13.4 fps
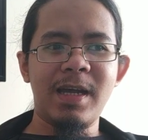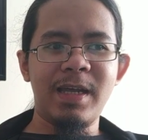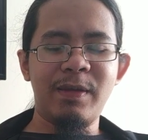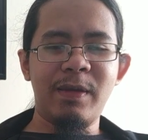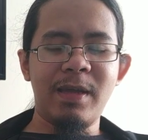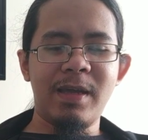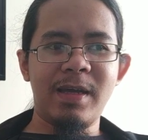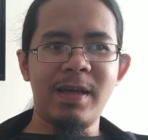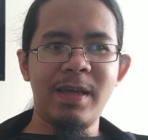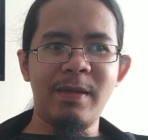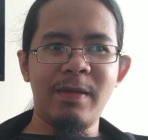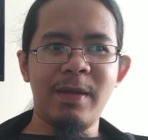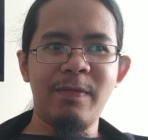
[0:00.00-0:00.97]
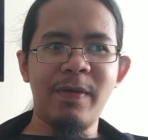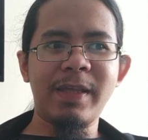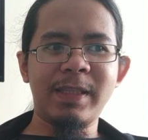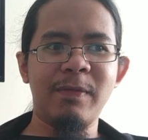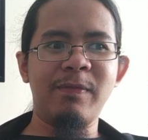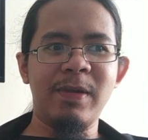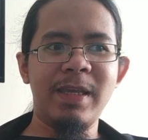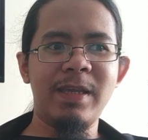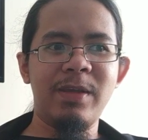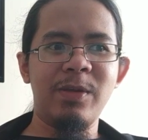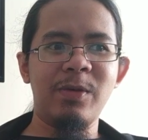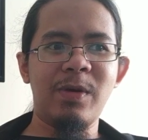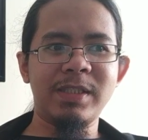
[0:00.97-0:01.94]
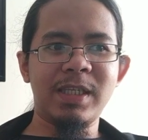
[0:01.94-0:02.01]
uh, effectively,
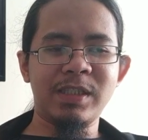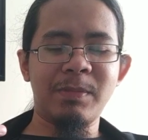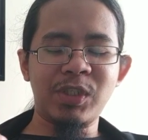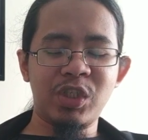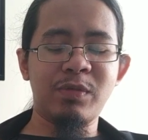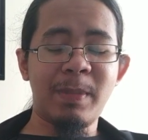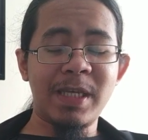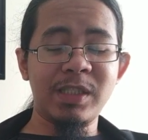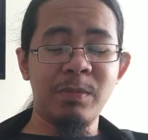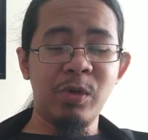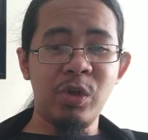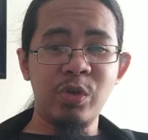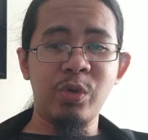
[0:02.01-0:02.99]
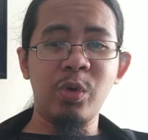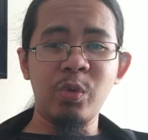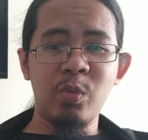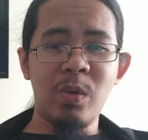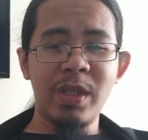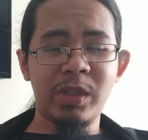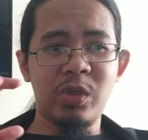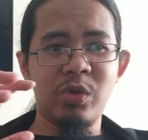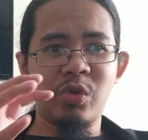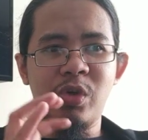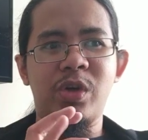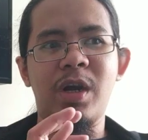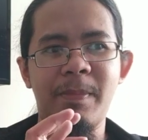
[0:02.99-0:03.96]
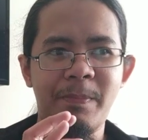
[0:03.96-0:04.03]
you know, as, as much as possible, you don't want
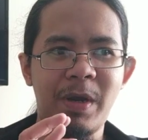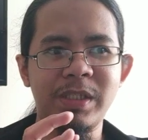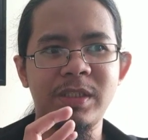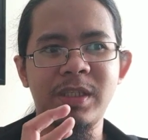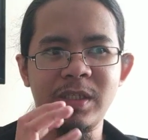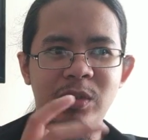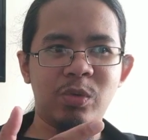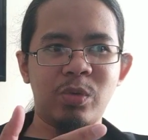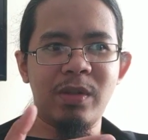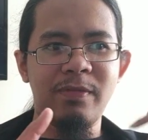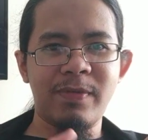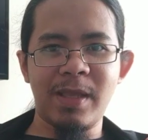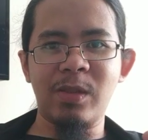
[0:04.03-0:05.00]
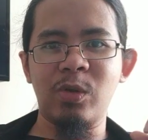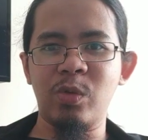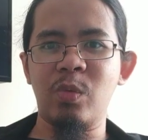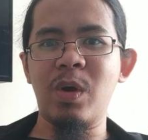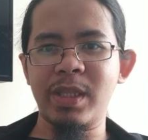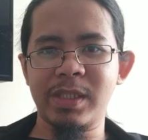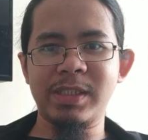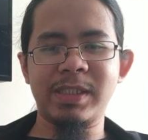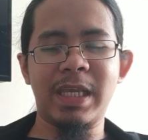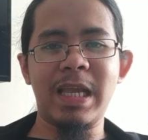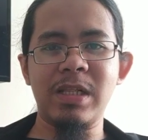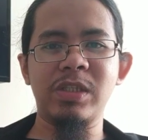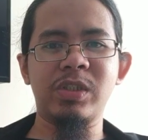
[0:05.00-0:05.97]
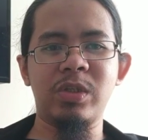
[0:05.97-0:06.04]
your uh, processes to depend on what
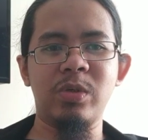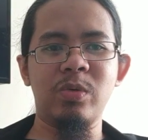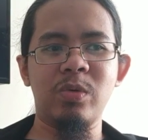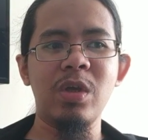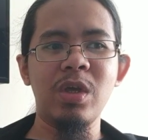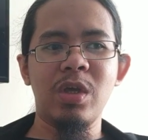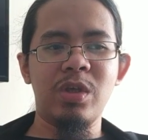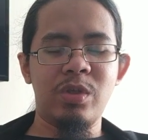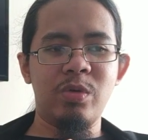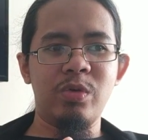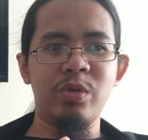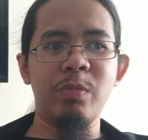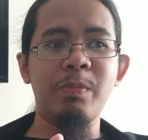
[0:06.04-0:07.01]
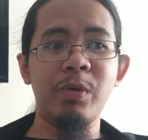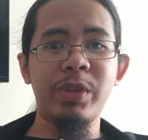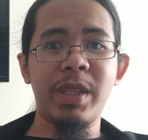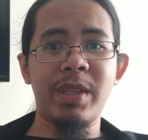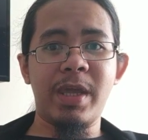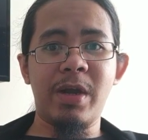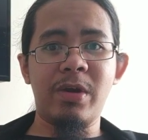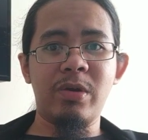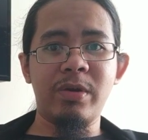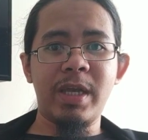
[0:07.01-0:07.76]
skills you, you you put in there.